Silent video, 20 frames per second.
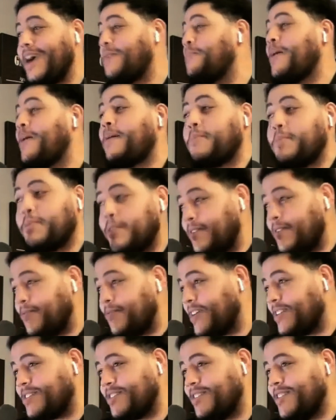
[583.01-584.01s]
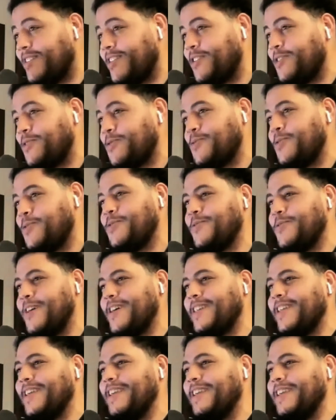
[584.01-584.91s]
I'd probably invest in another one, right?